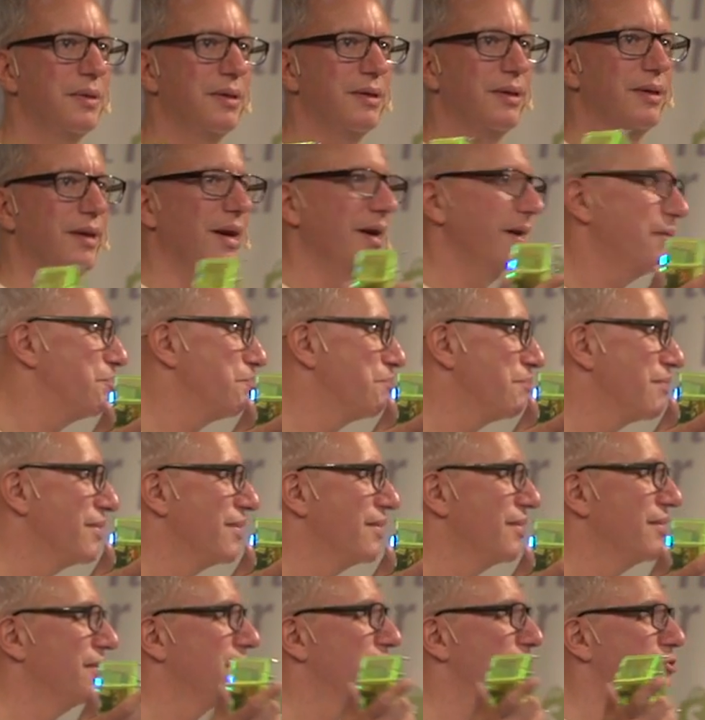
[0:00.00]
Yeah?
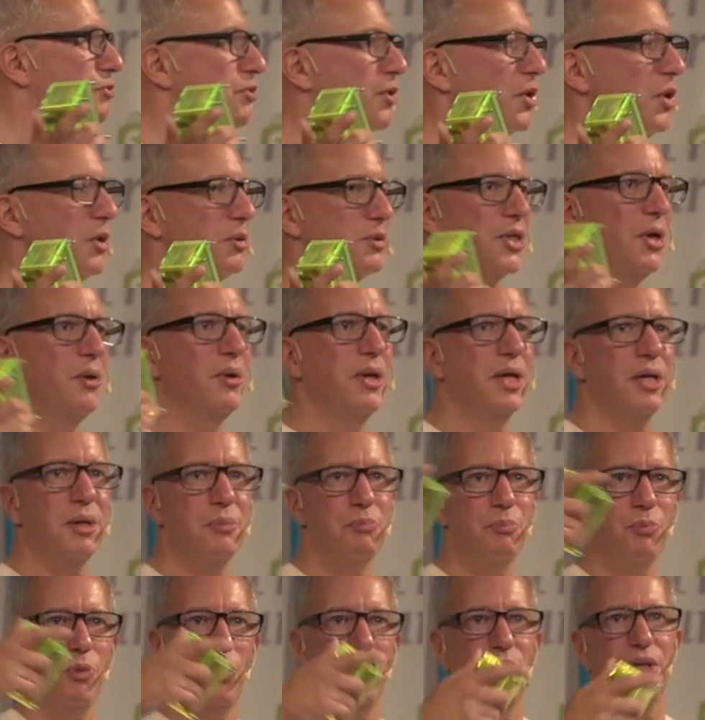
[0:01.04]
Few. So you
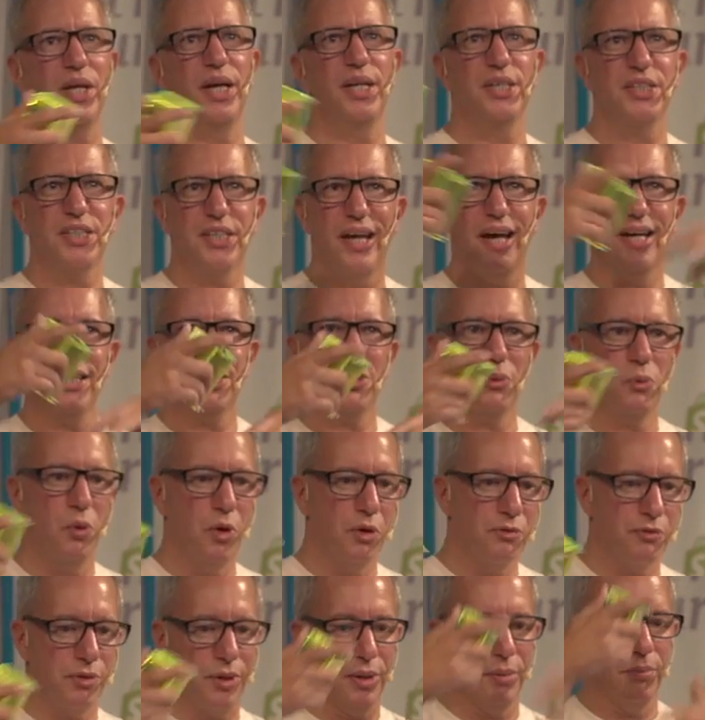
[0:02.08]
can put the internet to
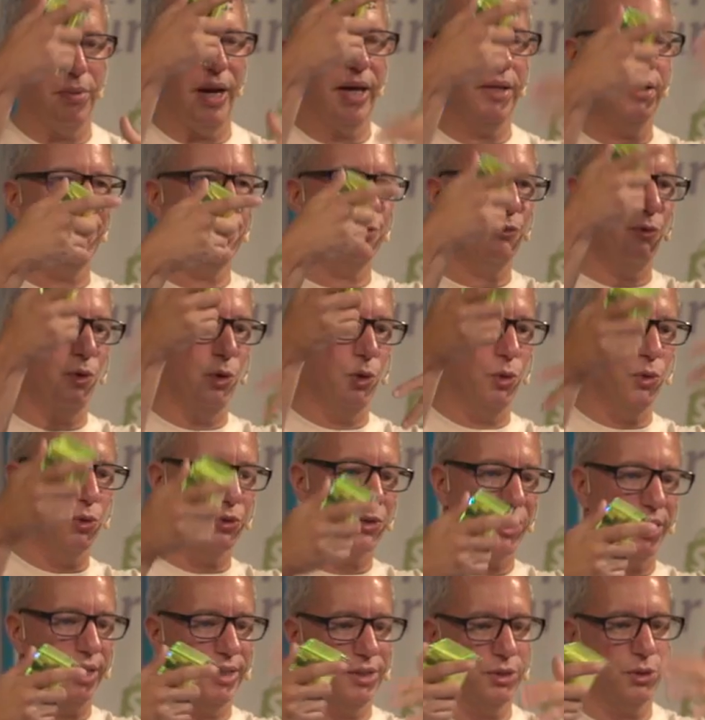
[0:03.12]
work for you. You make these
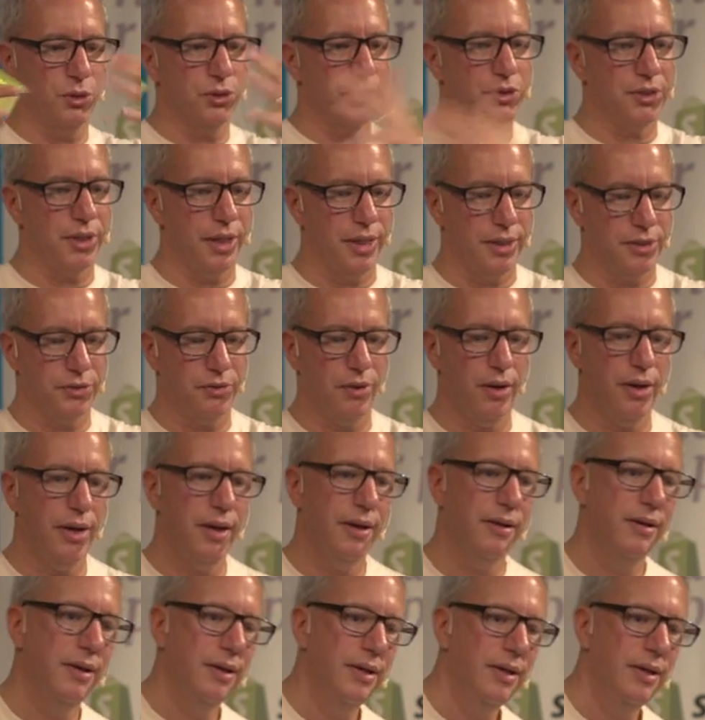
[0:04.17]
rules and it does things, right?